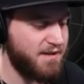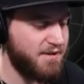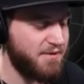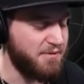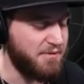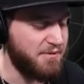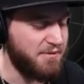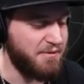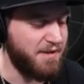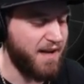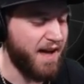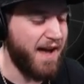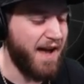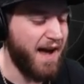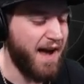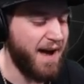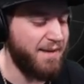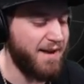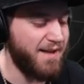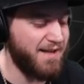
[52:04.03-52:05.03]
Cool.
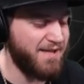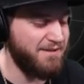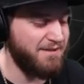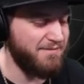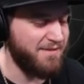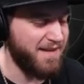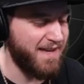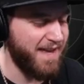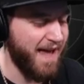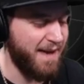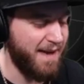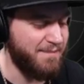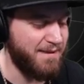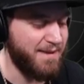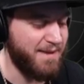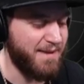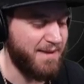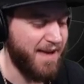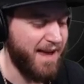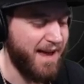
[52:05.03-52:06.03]
I'm actually really happy
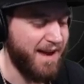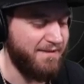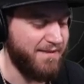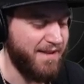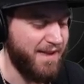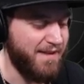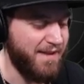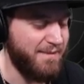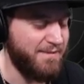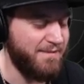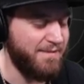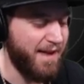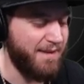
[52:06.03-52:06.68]
that they have that.